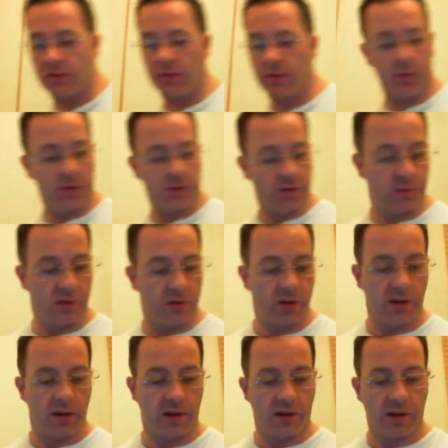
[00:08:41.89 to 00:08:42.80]
the way someone
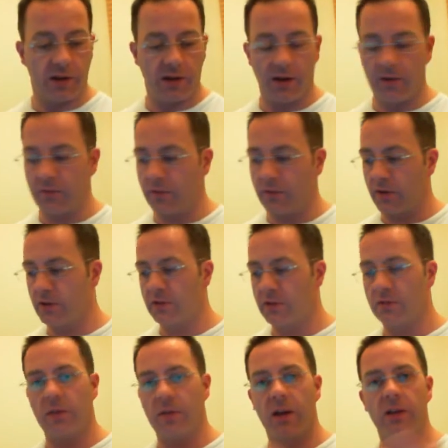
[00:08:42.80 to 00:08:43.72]
like that can have
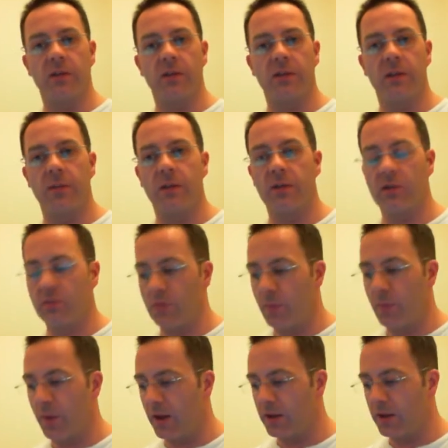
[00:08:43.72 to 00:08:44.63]
this relationship? They just
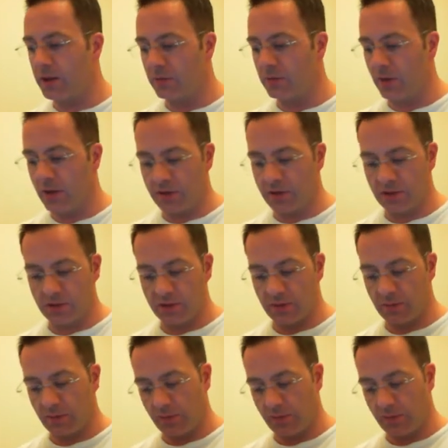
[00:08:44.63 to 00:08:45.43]
repair this relationship.